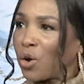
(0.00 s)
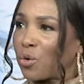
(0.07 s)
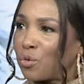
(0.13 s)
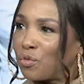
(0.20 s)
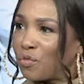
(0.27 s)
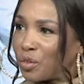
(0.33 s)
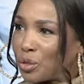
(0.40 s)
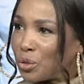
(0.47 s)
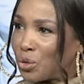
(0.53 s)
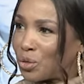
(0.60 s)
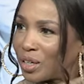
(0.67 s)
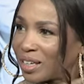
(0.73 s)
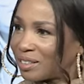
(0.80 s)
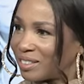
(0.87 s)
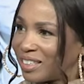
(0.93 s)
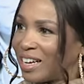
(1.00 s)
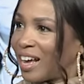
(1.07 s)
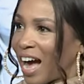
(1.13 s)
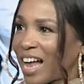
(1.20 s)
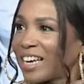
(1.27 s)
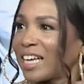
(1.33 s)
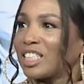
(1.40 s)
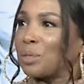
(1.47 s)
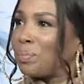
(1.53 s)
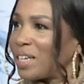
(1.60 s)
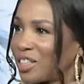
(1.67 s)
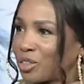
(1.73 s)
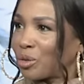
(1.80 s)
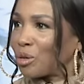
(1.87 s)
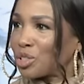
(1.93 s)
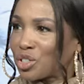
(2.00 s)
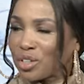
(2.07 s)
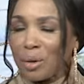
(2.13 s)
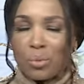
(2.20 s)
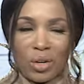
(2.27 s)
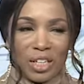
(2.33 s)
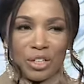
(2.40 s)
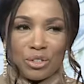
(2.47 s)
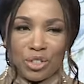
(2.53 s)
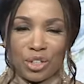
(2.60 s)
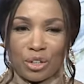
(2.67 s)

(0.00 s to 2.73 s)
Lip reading: own food and I like to be in the grocery store. I'm one of those